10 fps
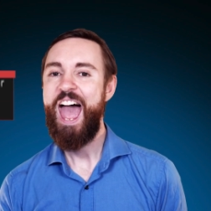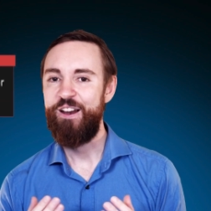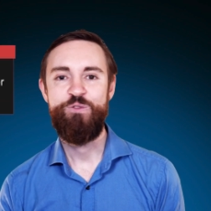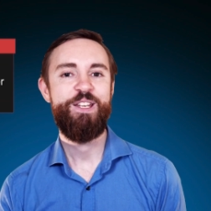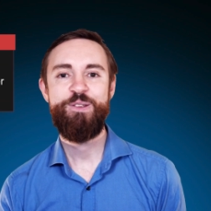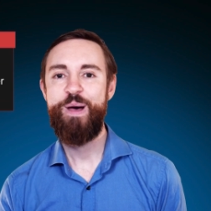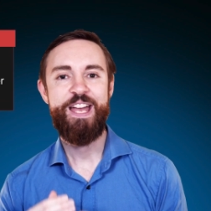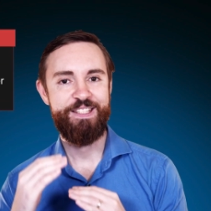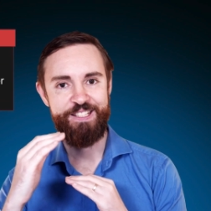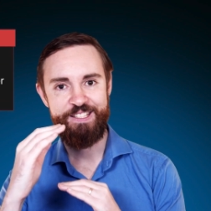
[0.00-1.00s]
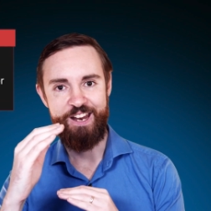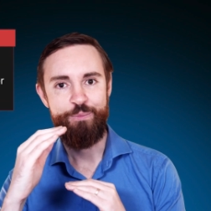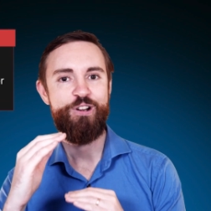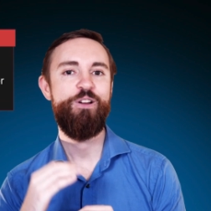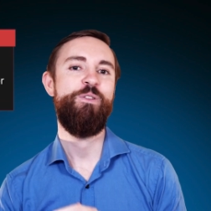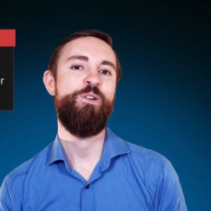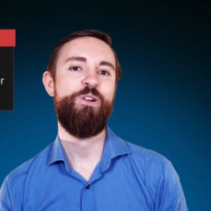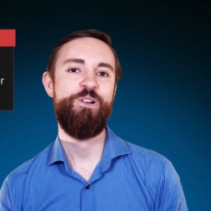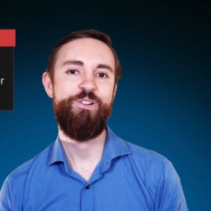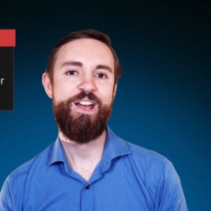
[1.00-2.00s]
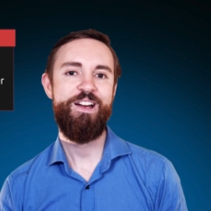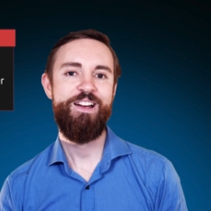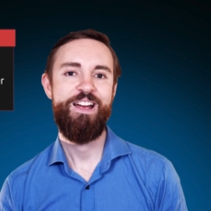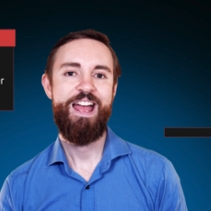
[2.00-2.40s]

A resume is a summary of your career,